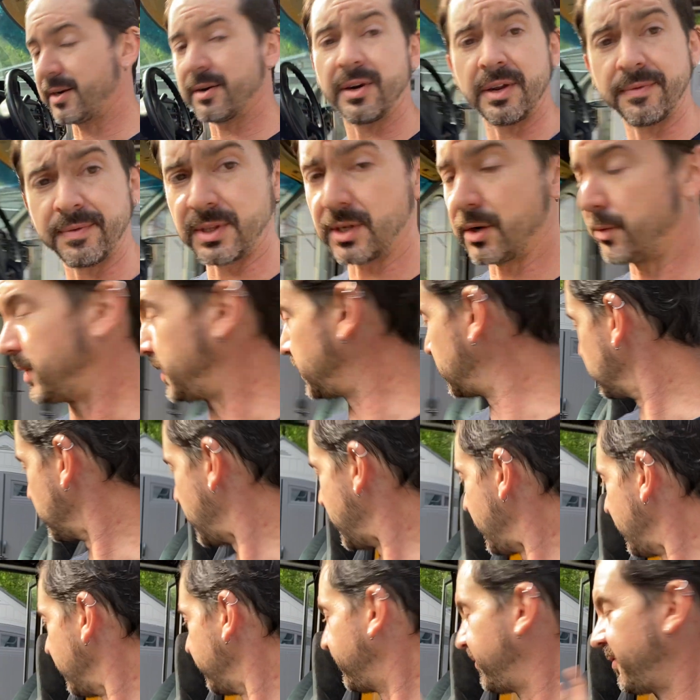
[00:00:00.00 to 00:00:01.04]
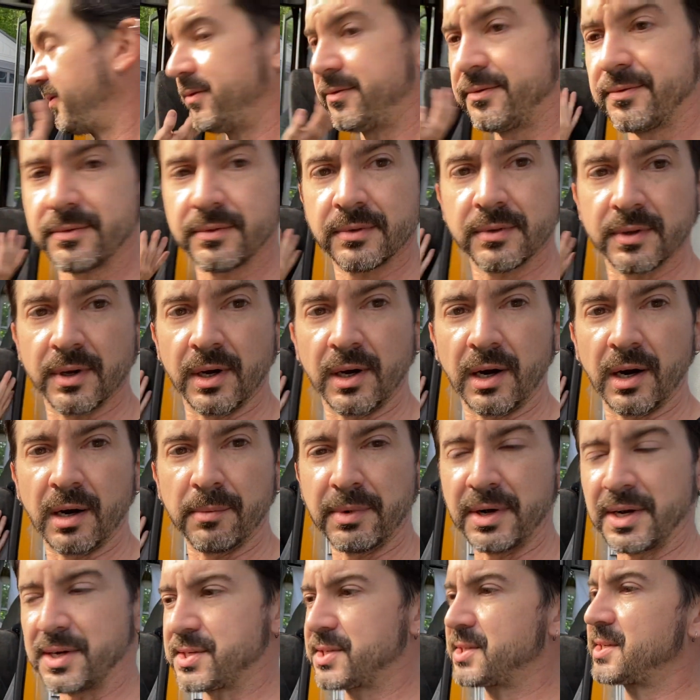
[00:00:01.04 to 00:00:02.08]
Even though we do have
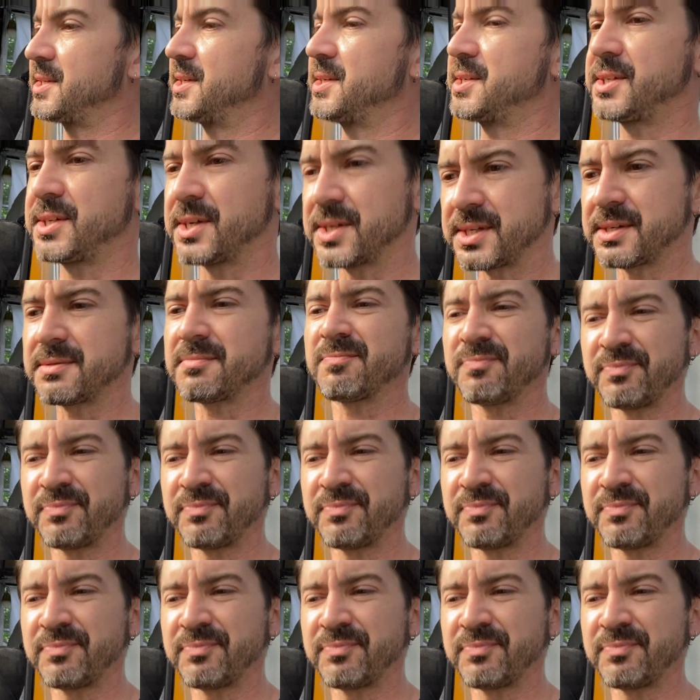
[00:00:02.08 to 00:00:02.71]
armrests, it's just,